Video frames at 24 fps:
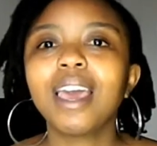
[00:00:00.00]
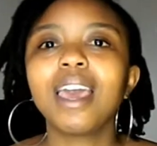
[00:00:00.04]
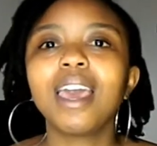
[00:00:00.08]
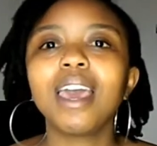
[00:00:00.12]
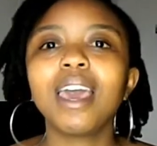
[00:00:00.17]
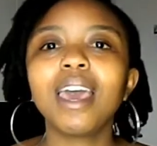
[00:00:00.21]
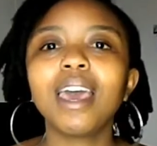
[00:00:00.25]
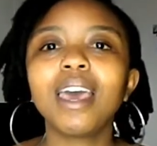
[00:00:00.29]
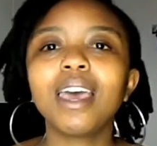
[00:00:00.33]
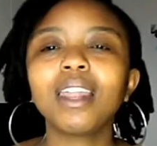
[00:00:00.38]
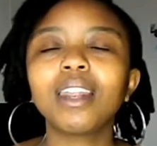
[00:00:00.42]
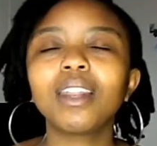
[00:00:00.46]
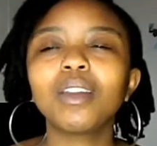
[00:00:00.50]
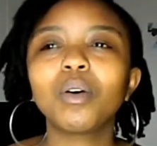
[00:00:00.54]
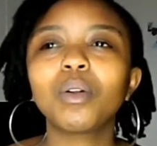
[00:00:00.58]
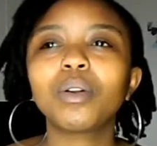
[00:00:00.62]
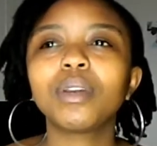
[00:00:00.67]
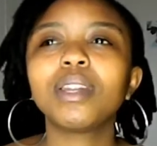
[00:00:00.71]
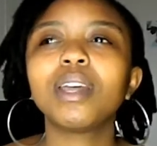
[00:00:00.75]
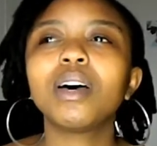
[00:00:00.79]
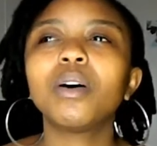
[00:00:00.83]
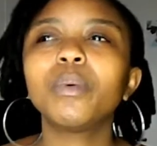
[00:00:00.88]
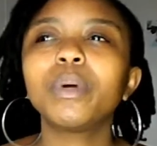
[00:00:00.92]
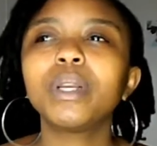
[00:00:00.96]
And
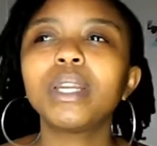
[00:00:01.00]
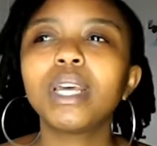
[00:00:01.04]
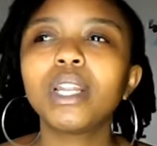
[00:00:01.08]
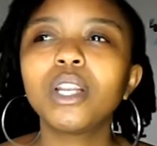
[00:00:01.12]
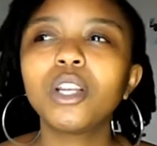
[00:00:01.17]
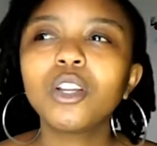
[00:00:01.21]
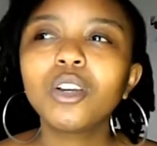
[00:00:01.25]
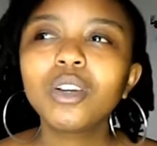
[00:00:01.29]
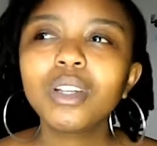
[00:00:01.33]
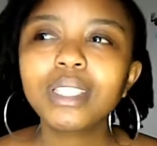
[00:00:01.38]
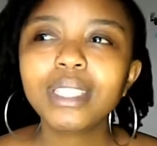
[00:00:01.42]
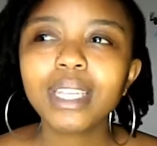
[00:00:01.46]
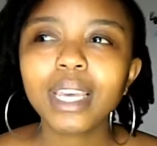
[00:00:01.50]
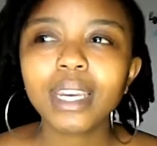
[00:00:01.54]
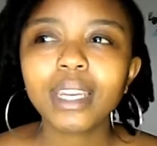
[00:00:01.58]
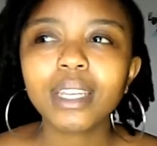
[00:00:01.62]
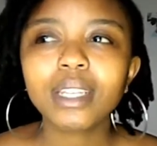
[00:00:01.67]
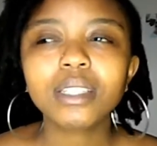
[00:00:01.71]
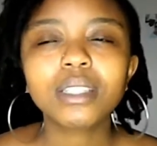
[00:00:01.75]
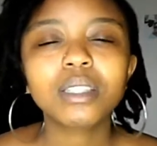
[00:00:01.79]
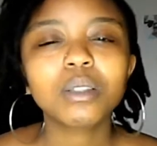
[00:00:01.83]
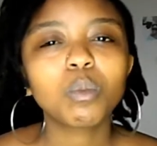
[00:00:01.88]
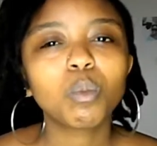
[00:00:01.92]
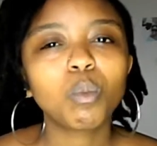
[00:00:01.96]
now when I looked at
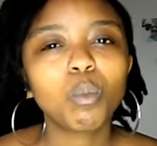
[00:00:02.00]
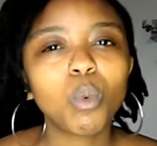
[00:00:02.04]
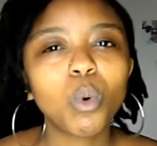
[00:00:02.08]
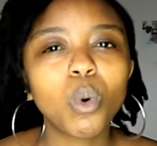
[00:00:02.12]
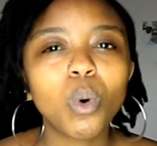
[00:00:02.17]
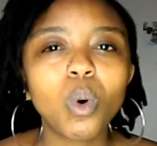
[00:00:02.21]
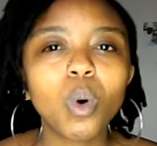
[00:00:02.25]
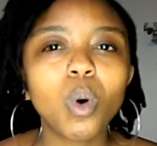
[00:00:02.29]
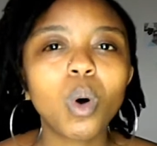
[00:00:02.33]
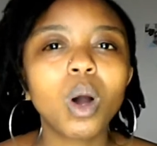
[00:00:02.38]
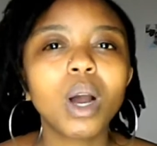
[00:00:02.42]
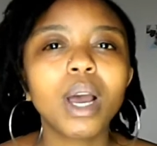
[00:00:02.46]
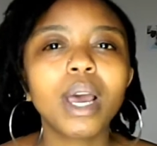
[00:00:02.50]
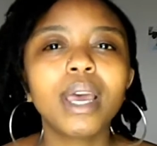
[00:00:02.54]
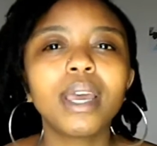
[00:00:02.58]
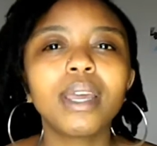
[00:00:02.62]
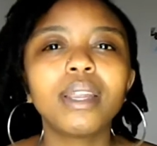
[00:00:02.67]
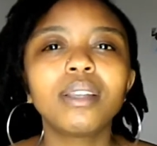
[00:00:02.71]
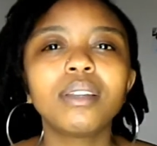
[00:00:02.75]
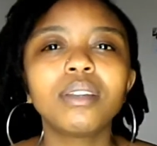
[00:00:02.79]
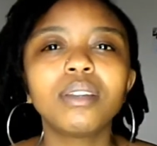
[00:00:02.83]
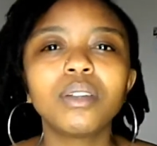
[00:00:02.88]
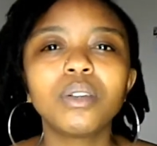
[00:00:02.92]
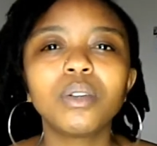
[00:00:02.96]
it more,
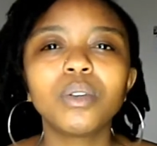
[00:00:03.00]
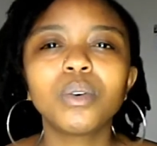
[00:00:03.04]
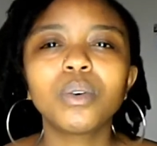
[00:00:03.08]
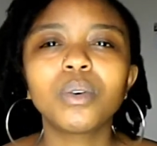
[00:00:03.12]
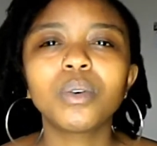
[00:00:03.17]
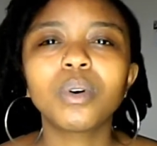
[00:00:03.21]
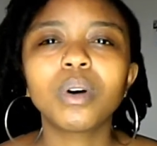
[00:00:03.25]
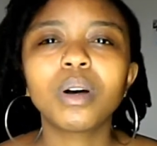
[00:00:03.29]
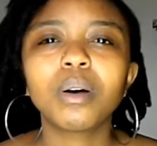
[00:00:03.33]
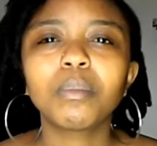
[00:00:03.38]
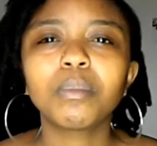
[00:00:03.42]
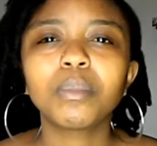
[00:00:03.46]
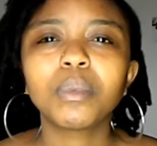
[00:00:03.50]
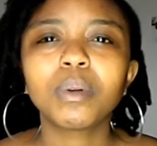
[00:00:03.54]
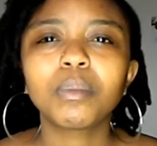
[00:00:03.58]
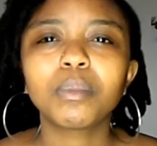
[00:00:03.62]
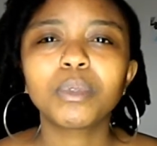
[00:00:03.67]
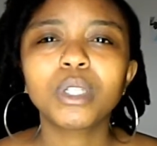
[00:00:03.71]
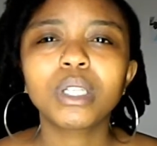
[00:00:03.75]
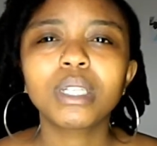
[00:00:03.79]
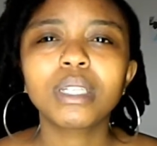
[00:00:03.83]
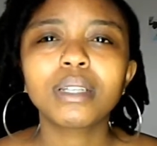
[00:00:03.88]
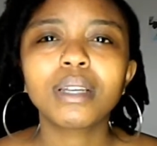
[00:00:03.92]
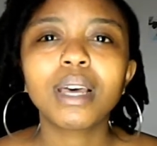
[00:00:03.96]
and you know,
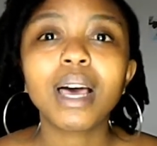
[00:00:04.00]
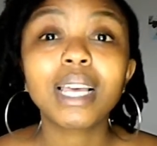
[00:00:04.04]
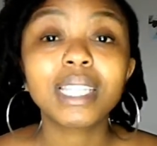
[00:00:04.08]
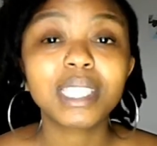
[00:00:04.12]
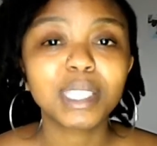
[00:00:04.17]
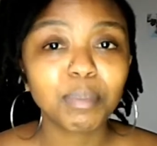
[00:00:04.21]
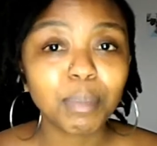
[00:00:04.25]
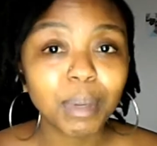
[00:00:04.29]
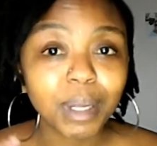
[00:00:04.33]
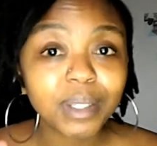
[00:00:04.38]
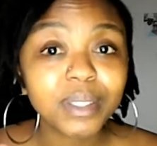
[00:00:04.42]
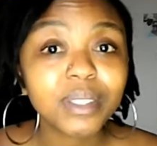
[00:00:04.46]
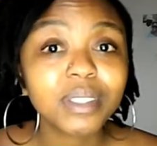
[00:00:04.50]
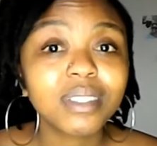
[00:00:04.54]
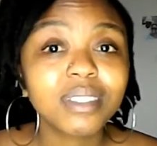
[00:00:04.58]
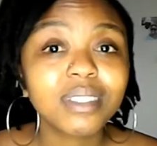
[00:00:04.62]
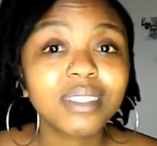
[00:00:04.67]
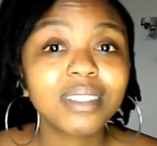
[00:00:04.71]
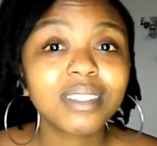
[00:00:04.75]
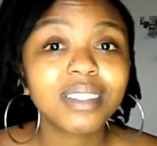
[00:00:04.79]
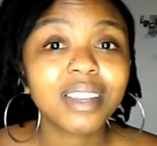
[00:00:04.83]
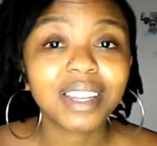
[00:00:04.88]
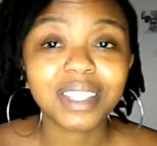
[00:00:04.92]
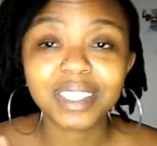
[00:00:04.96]
I smelled it.
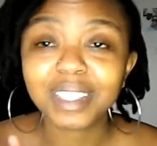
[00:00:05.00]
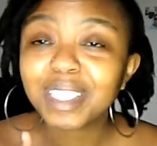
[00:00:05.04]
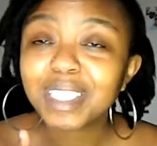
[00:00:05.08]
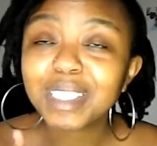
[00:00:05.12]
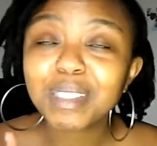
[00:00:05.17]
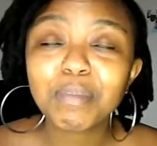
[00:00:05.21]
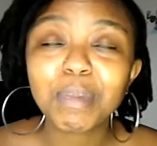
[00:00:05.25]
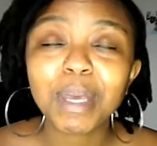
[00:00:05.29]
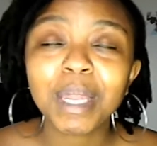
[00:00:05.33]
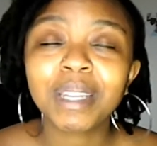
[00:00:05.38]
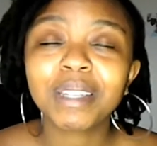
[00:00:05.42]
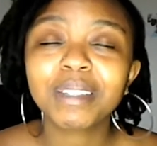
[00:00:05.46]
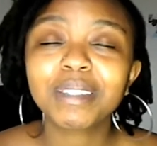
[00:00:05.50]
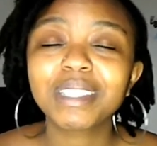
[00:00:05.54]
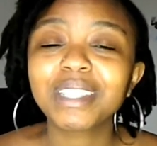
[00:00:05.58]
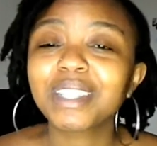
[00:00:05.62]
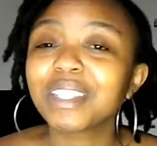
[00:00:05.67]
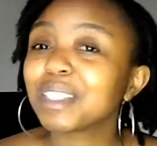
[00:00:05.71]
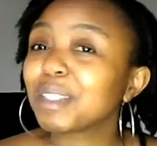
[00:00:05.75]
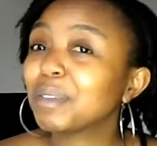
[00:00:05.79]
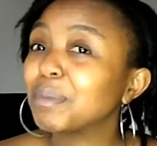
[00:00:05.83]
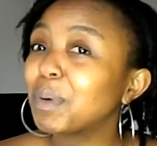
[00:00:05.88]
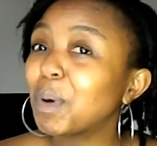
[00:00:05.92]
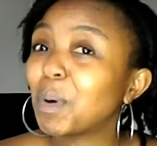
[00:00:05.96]
I did smell it
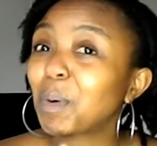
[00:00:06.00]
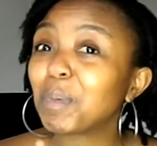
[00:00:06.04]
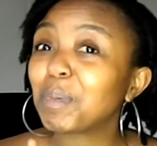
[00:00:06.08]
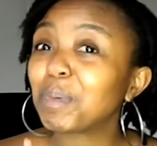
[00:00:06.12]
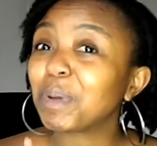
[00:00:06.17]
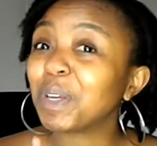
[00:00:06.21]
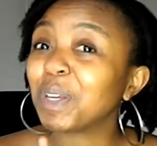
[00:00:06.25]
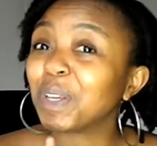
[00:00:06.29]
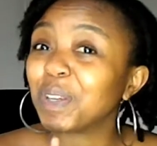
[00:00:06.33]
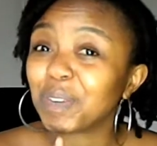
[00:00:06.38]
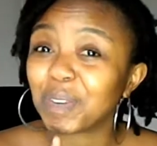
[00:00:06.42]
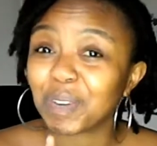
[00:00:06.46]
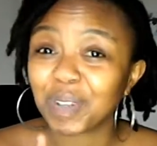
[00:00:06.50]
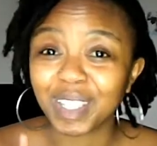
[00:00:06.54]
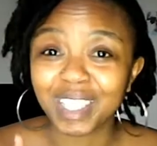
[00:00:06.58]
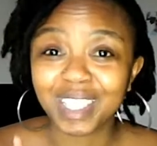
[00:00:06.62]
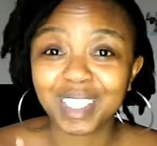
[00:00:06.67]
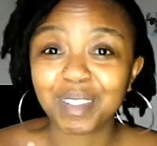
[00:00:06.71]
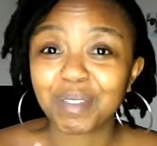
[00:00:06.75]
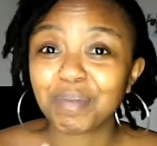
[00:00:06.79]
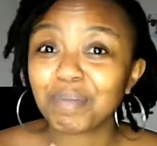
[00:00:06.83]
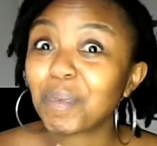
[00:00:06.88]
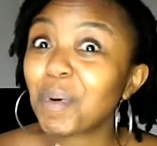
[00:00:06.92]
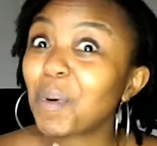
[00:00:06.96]
because I'm hoping it
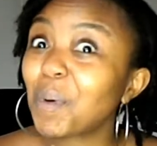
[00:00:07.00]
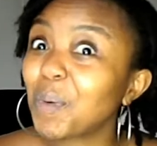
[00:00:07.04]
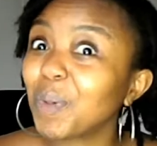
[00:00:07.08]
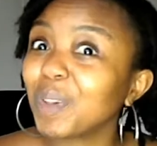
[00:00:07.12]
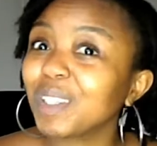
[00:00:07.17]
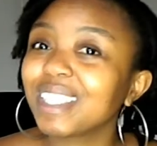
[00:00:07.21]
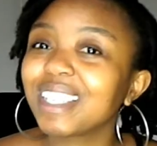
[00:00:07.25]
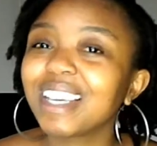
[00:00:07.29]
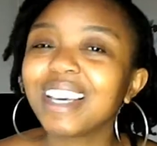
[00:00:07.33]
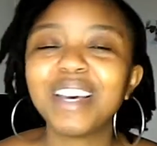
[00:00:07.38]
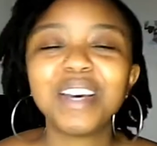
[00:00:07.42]
wasn't mold.